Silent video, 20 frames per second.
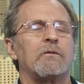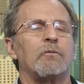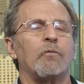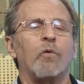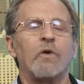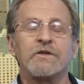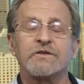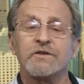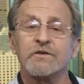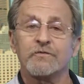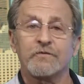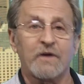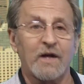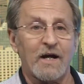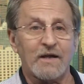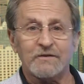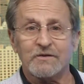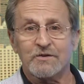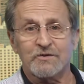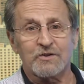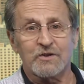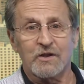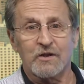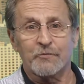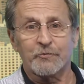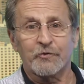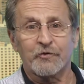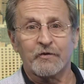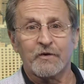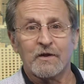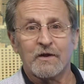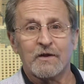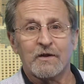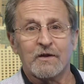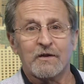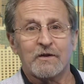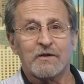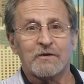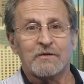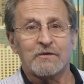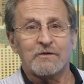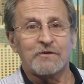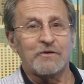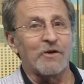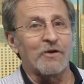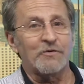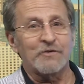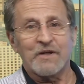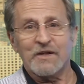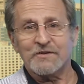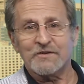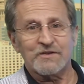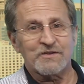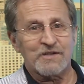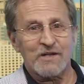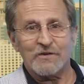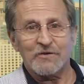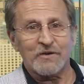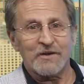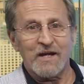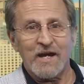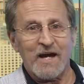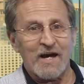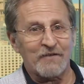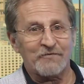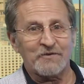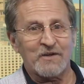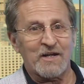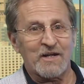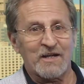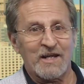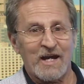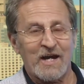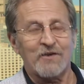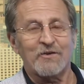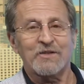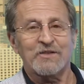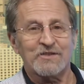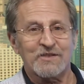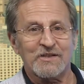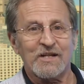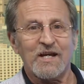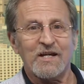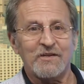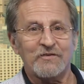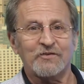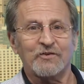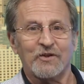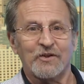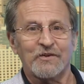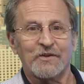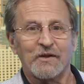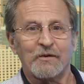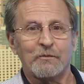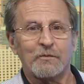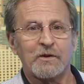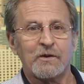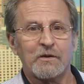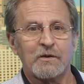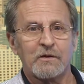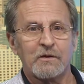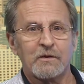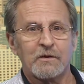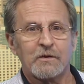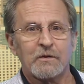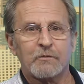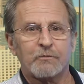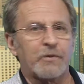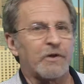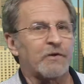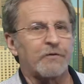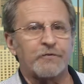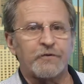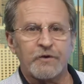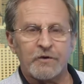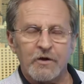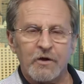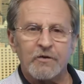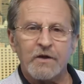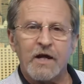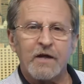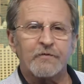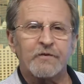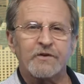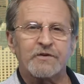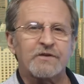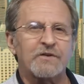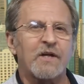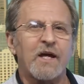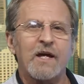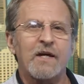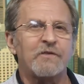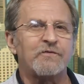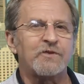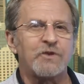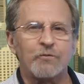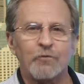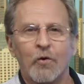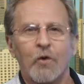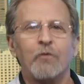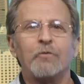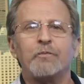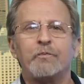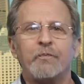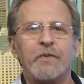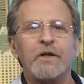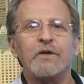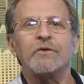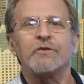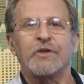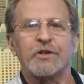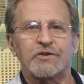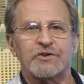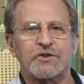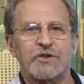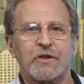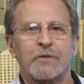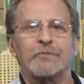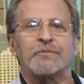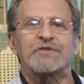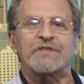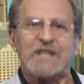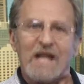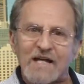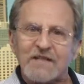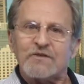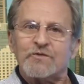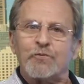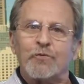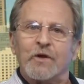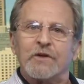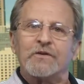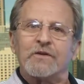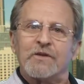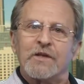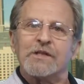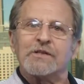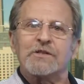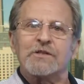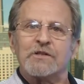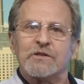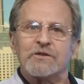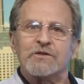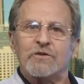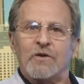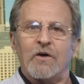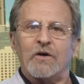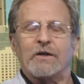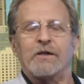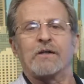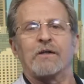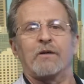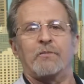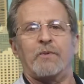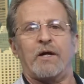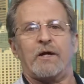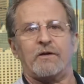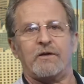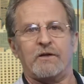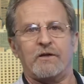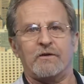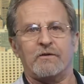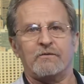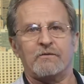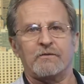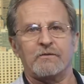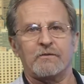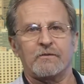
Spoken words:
once you've got the ships, you don't necessarily have to carry slaves on them. But if you don't have the slaves, you won't build the ships. That's what this is talking about here.